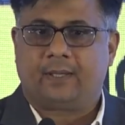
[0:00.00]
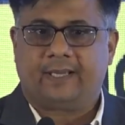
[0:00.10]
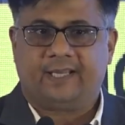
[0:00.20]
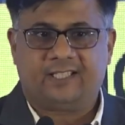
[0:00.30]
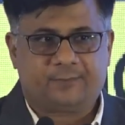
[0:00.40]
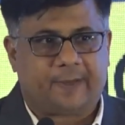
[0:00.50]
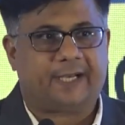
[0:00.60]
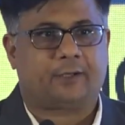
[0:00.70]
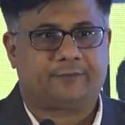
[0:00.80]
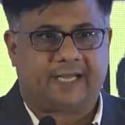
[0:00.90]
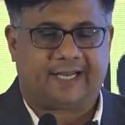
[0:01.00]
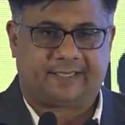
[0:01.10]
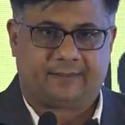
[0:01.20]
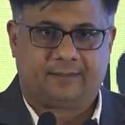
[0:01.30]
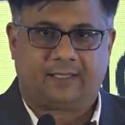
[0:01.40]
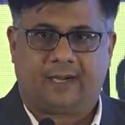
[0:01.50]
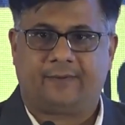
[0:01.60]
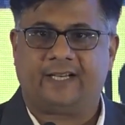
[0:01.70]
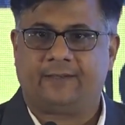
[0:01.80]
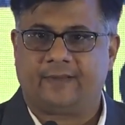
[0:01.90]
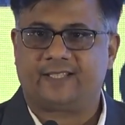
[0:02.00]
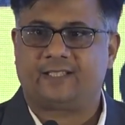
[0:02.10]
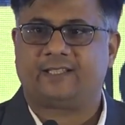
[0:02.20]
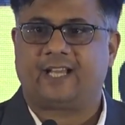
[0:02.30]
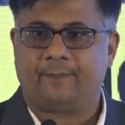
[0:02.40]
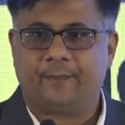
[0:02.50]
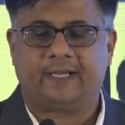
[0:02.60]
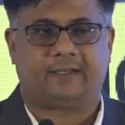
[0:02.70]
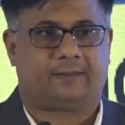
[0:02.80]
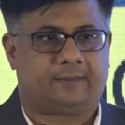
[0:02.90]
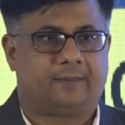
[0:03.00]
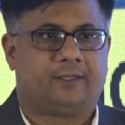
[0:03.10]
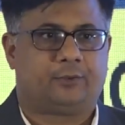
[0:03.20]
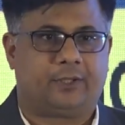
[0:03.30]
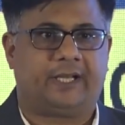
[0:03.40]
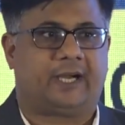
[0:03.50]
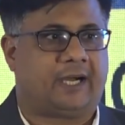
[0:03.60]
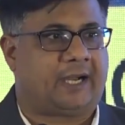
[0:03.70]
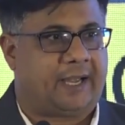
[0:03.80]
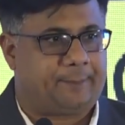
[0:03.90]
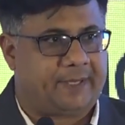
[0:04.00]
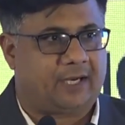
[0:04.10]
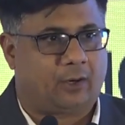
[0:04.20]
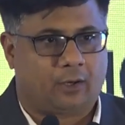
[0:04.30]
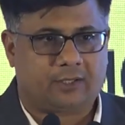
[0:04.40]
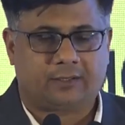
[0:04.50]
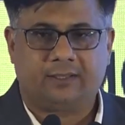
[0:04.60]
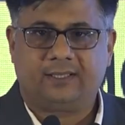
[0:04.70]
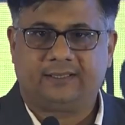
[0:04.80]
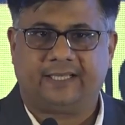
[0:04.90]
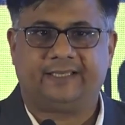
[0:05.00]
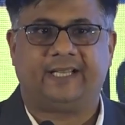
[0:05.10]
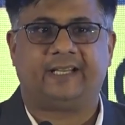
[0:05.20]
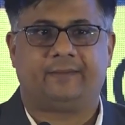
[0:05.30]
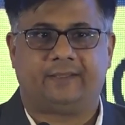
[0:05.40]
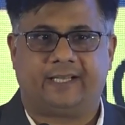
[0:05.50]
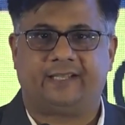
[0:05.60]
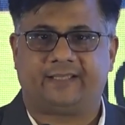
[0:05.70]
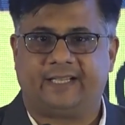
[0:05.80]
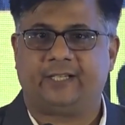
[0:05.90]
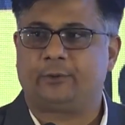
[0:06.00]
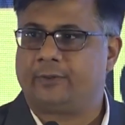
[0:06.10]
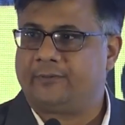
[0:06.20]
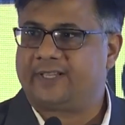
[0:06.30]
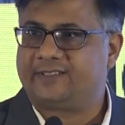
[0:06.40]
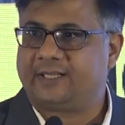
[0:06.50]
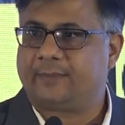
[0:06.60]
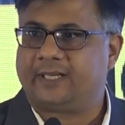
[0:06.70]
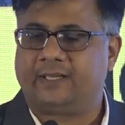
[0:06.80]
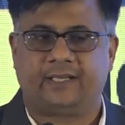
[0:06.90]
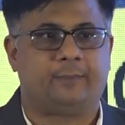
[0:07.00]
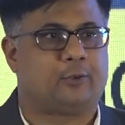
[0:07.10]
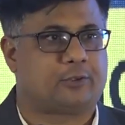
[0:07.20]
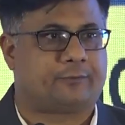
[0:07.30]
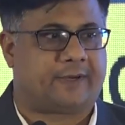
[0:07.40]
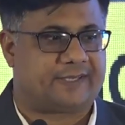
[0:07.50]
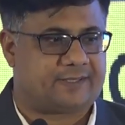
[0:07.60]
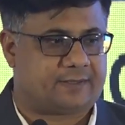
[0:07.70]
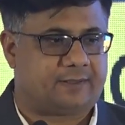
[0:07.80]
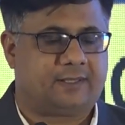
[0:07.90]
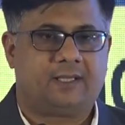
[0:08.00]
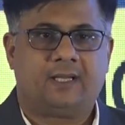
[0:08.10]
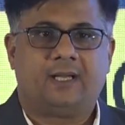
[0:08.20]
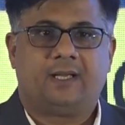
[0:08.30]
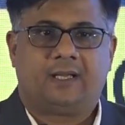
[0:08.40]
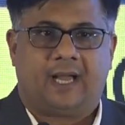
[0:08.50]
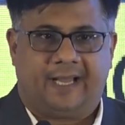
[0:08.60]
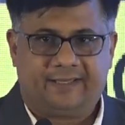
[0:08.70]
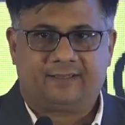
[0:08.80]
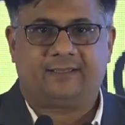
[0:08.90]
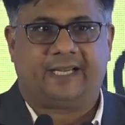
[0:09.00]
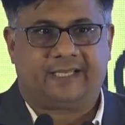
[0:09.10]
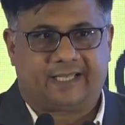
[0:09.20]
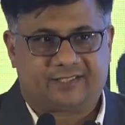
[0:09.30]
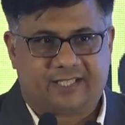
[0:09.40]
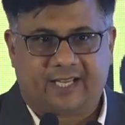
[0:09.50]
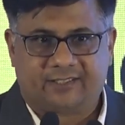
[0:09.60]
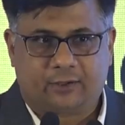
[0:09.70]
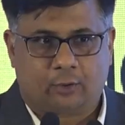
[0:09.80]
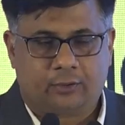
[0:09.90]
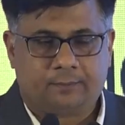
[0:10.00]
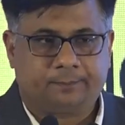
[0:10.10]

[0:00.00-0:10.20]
in spite of that, our investors have been today a happier lot that they decided to invest their money in mutual funds. Hence, the industry has grown.